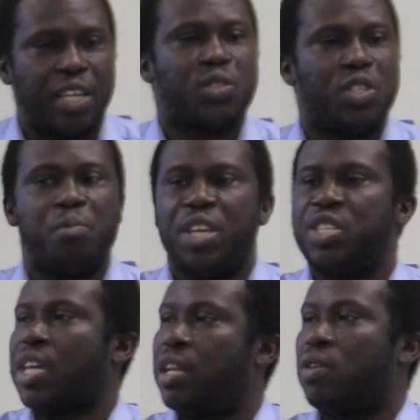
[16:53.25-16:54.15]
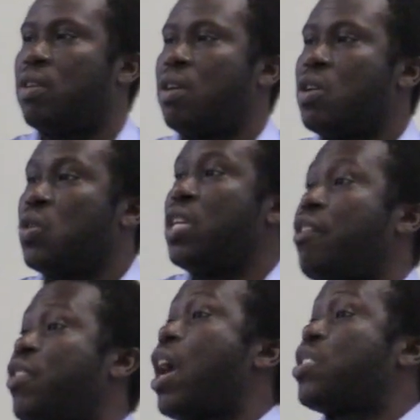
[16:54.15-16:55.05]
into the main channel. So they
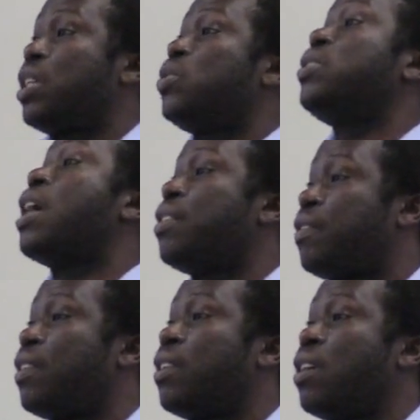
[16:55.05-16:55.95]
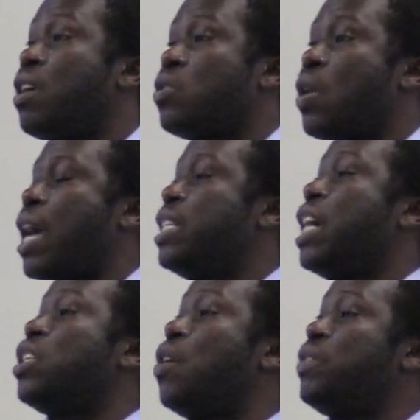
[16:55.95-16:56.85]
have not actually done anything. So at the
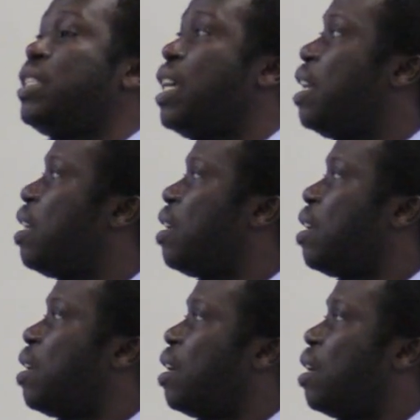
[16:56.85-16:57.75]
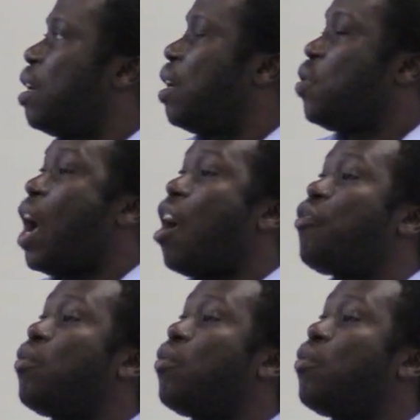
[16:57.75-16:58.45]
end of the day, you have